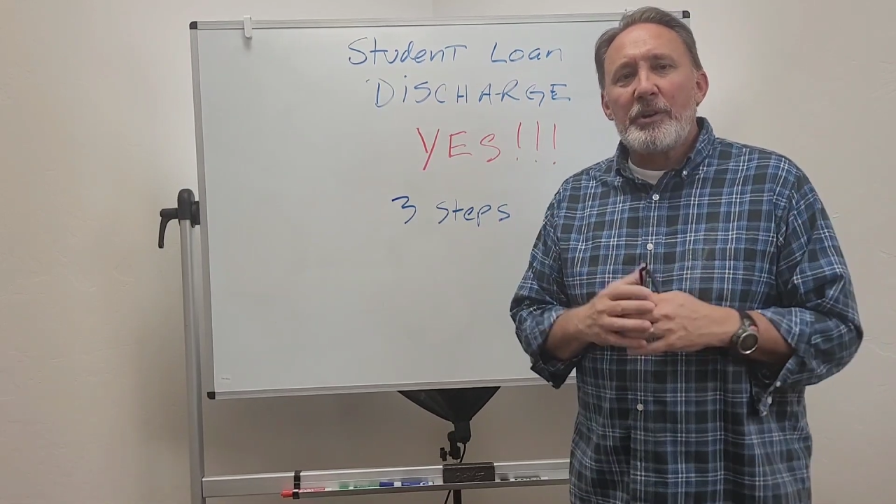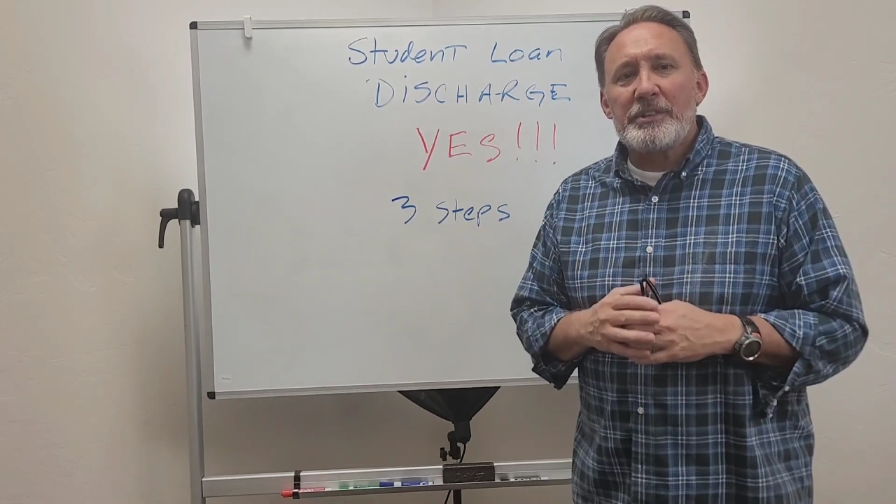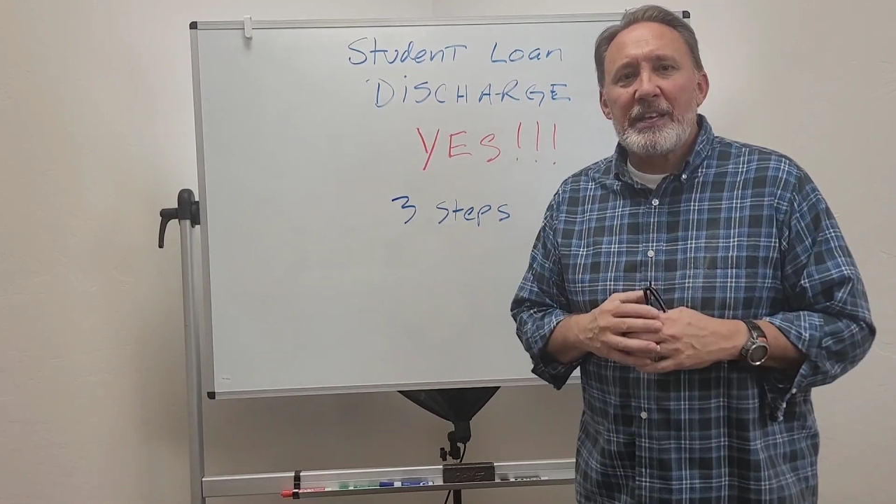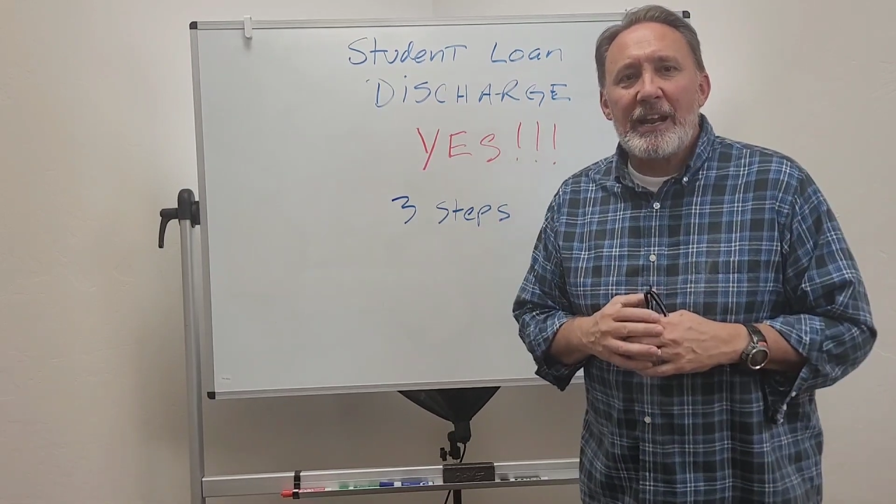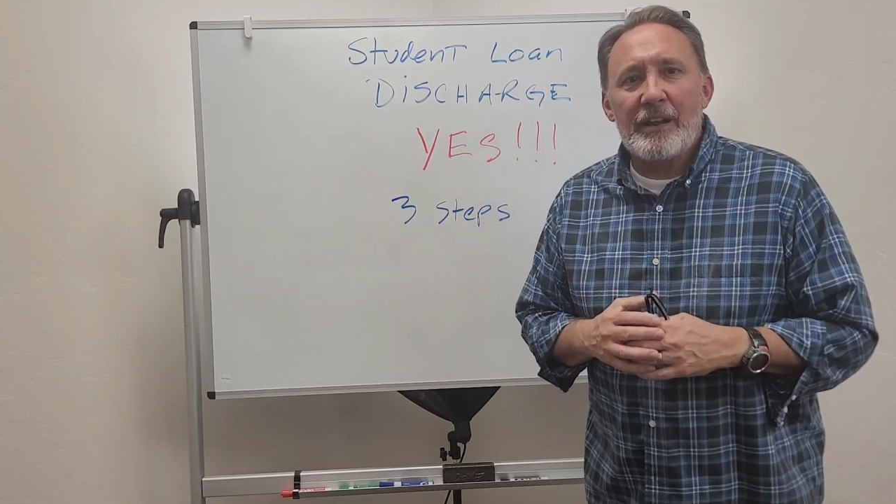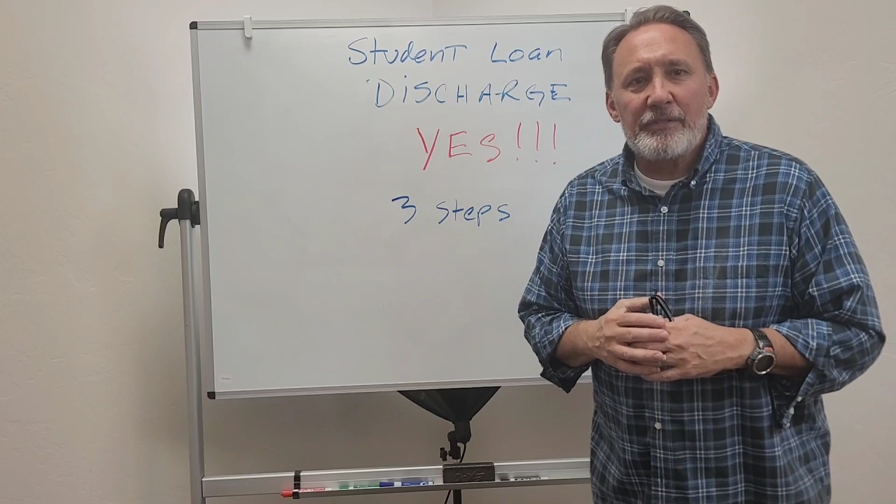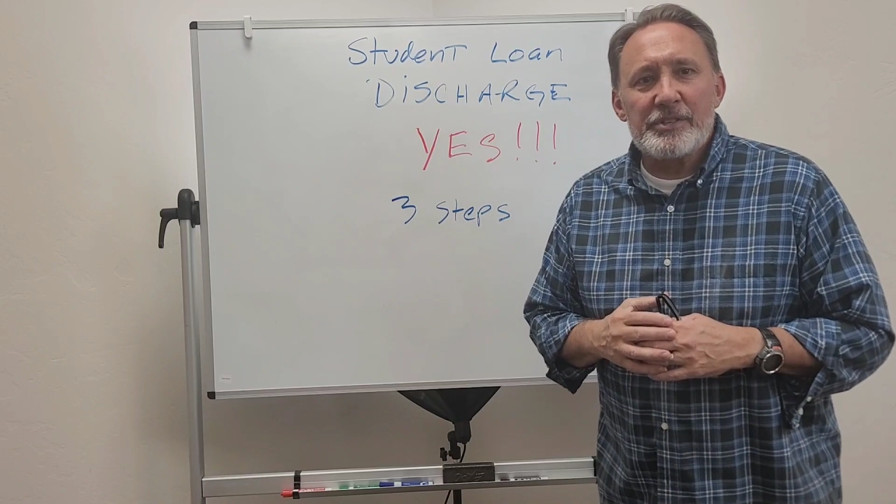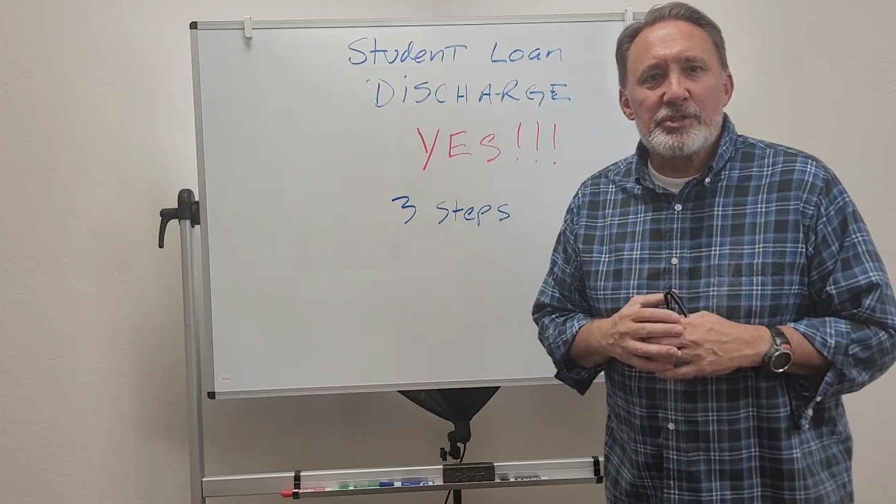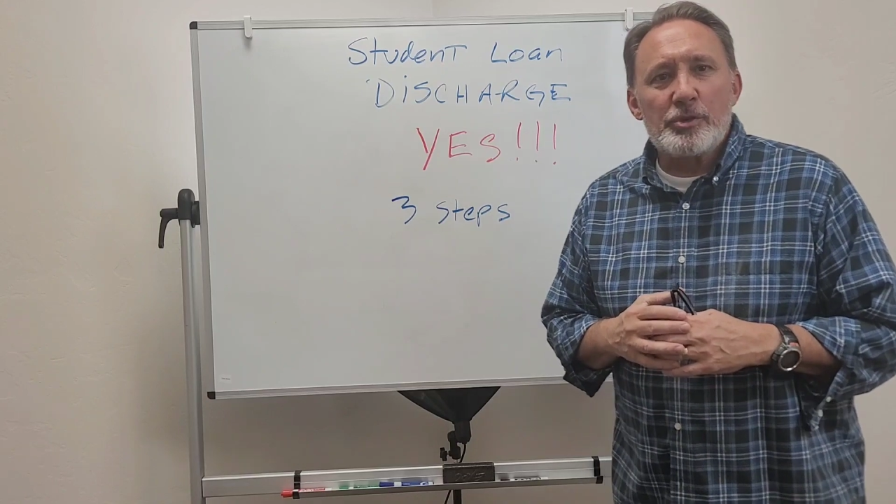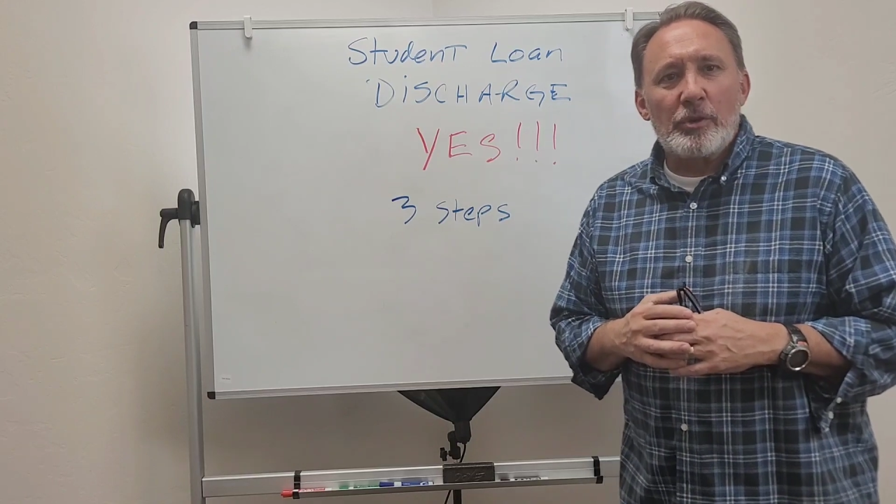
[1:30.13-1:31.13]
want to get out of
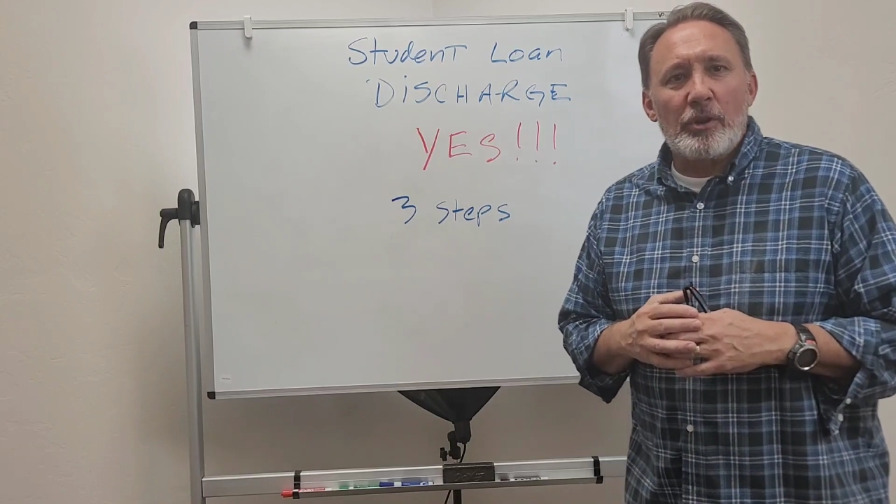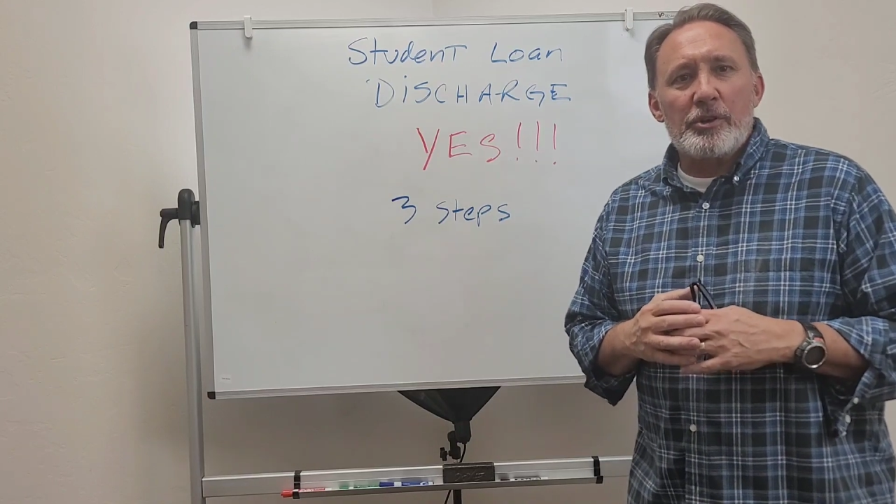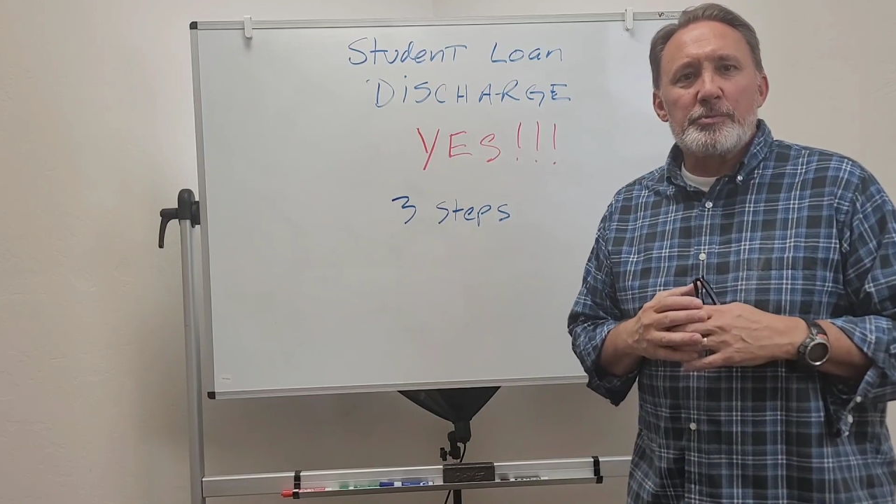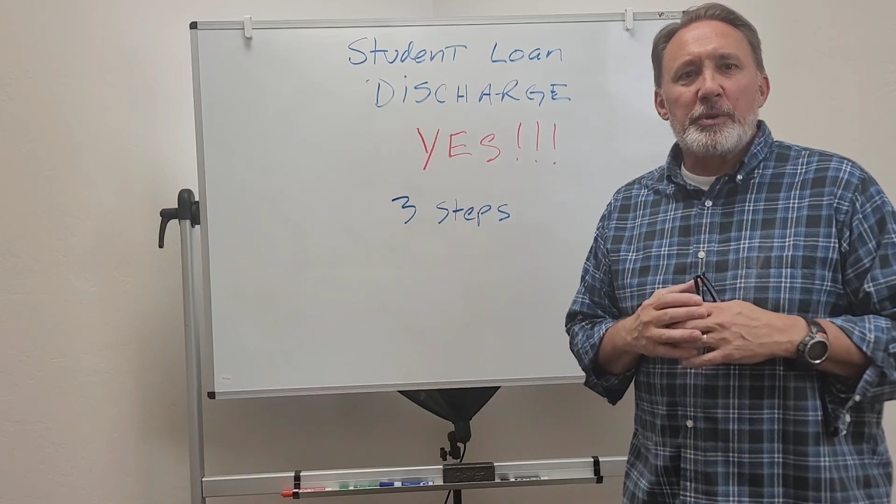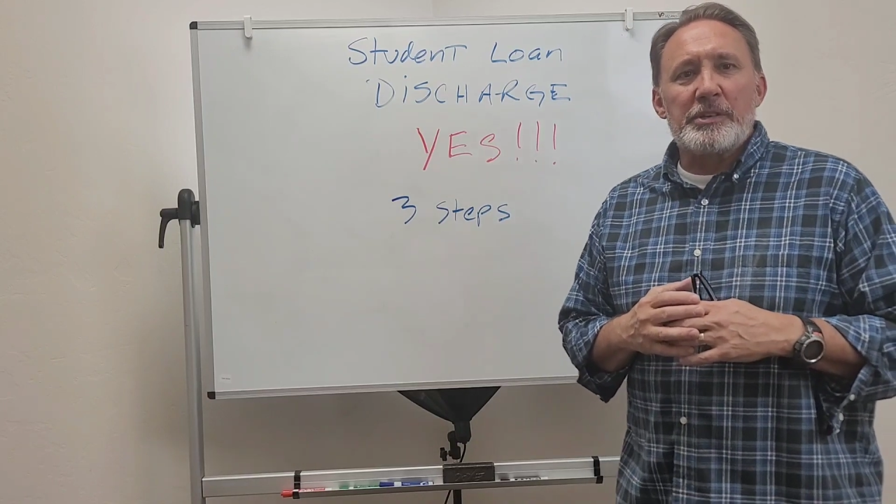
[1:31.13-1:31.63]
these student loans